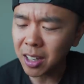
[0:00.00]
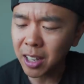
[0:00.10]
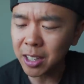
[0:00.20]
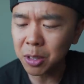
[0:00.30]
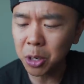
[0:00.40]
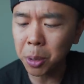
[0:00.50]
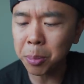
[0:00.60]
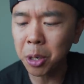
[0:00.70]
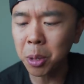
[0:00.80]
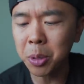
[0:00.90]
unlike the
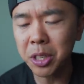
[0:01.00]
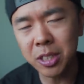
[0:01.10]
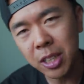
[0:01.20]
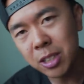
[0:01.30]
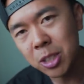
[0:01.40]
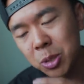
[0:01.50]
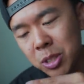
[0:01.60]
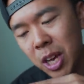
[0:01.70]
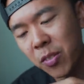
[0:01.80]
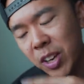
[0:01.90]
GoPro where you can take these
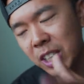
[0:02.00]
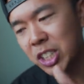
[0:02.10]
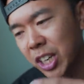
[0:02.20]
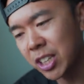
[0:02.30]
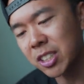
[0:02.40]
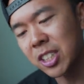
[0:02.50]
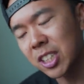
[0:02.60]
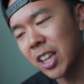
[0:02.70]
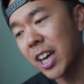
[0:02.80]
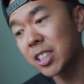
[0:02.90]
screws off and change
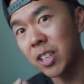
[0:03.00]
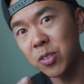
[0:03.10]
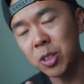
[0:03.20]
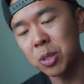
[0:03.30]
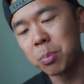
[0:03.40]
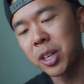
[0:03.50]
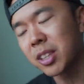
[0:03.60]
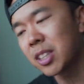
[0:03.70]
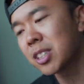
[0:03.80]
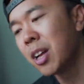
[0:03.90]
this glass if you do
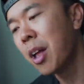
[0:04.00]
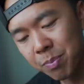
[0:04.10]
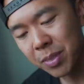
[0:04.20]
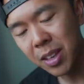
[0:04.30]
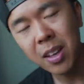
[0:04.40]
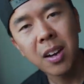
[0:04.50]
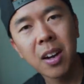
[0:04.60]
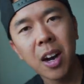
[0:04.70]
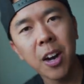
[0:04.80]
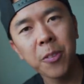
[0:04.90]
break this. All
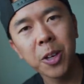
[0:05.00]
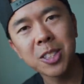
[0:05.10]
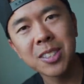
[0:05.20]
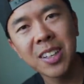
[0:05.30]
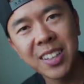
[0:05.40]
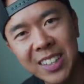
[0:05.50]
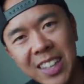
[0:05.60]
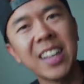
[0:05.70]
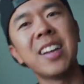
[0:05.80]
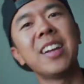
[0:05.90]
right, folks,
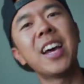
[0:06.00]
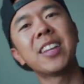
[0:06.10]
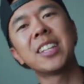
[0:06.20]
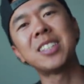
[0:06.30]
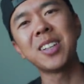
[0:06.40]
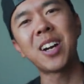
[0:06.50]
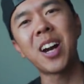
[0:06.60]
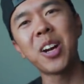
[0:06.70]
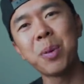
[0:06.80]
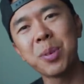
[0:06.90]
now that's it. All
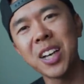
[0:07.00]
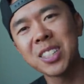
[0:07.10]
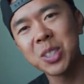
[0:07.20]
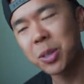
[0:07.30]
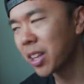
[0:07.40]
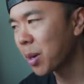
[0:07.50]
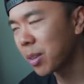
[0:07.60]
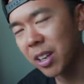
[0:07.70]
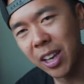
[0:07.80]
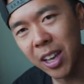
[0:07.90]
right, hope you guys enjoy that
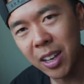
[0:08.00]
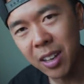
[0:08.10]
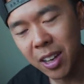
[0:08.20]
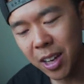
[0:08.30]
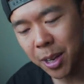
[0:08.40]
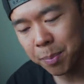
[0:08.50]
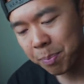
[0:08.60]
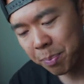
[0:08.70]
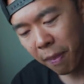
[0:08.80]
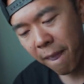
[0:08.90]
one, and
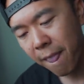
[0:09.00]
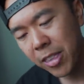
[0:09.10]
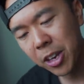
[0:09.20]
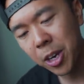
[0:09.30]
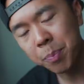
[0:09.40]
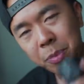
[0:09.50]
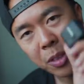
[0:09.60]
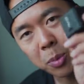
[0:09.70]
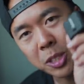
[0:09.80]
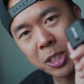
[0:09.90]
um, you know,
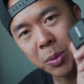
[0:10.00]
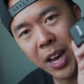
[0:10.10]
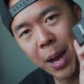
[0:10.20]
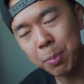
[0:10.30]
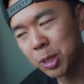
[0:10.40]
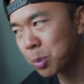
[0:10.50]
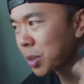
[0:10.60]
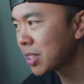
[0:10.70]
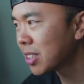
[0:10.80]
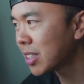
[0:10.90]
we'll see what happens
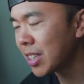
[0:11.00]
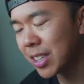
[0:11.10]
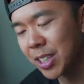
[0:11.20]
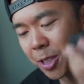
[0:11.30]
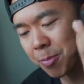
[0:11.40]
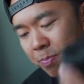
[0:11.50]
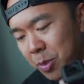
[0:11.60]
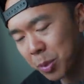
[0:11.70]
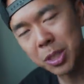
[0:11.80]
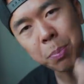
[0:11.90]
once the
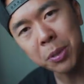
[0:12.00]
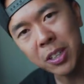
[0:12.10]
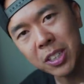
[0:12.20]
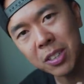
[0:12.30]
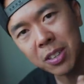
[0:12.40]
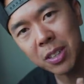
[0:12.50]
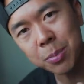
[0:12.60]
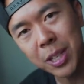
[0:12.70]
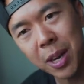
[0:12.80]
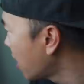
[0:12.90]
once the production
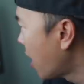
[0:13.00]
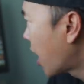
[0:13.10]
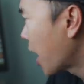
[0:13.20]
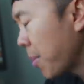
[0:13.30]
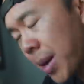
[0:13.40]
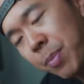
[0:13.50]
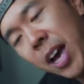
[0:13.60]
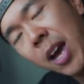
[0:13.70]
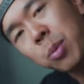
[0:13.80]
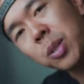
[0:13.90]
comes out. All right, man,
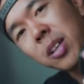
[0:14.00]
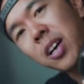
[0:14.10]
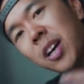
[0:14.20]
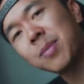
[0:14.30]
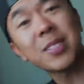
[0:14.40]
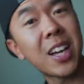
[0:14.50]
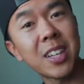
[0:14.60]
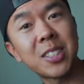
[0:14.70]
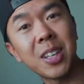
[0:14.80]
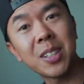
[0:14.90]
I will. Uh,
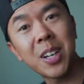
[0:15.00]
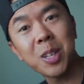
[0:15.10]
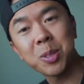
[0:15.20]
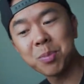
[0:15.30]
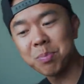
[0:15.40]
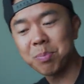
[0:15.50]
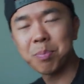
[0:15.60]
I'll see y'all on the next one.